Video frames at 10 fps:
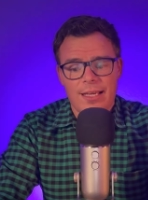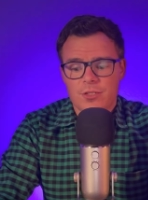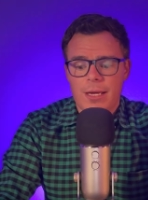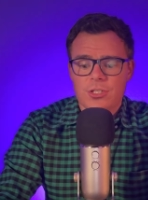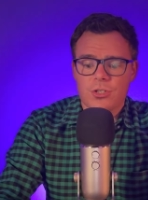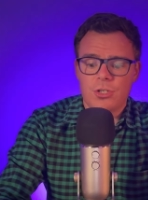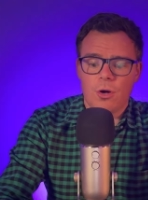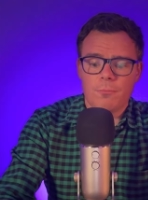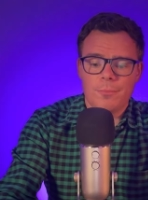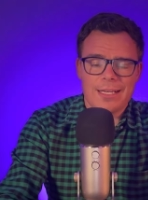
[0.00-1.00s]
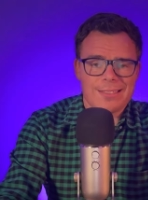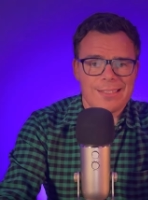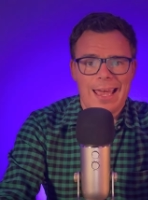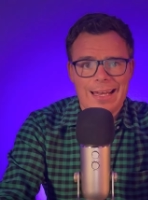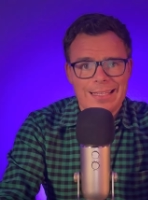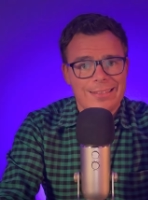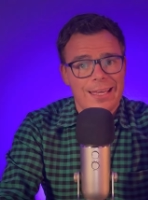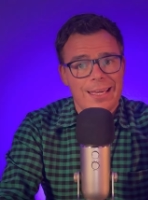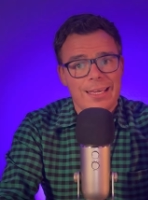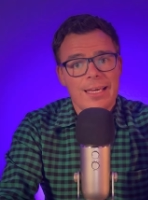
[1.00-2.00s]
to make sure you don't miss
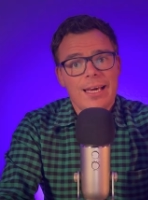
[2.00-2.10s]
anything.